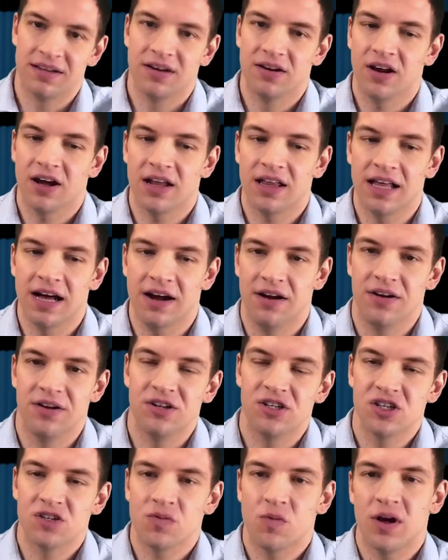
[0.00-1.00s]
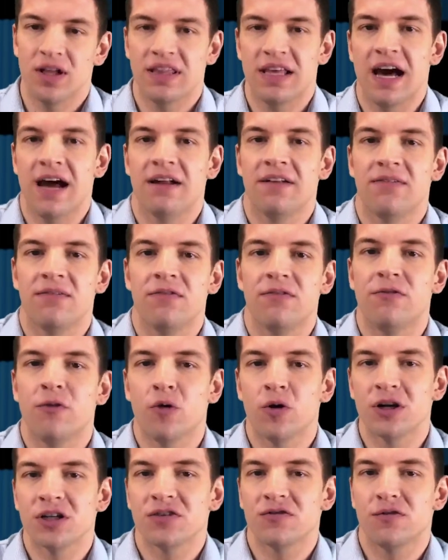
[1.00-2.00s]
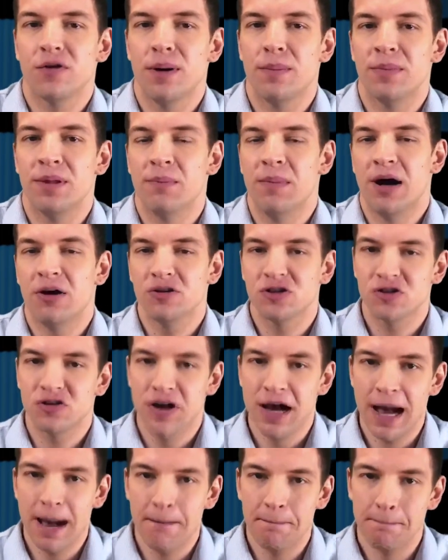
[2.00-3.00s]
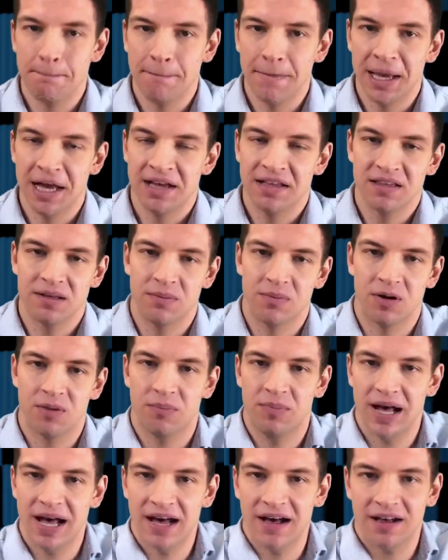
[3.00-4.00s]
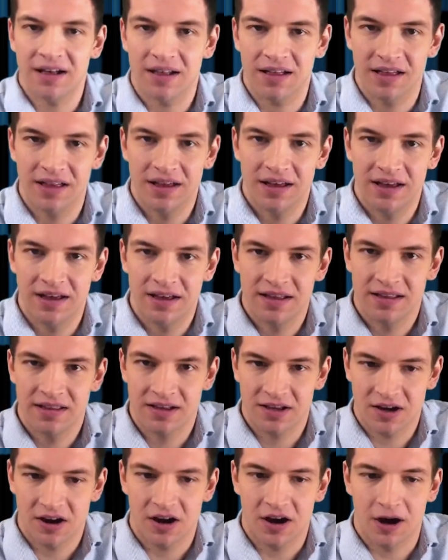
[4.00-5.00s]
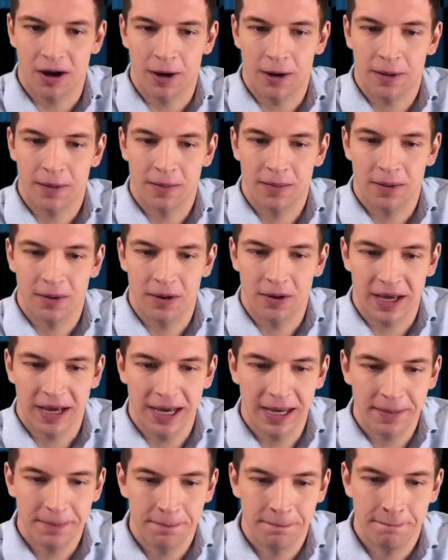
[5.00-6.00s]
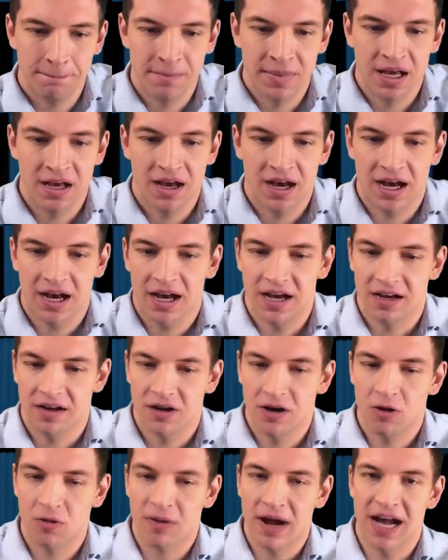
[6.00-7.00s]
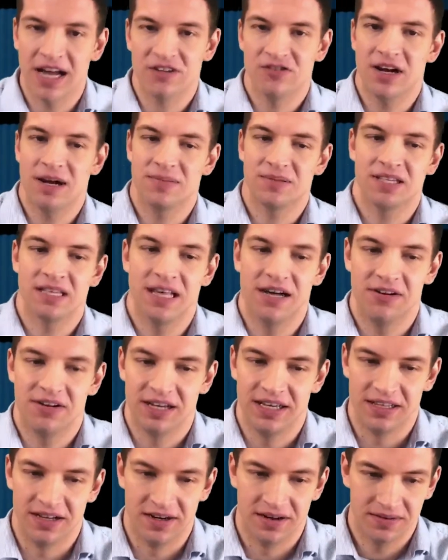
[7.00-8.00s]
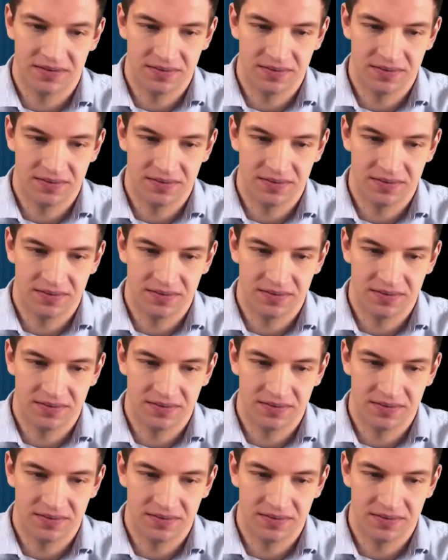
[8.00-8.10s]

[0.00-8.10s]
You're not allowed. You just want that force from the mousetrap to propel the car, okay? No rat traps allowed either.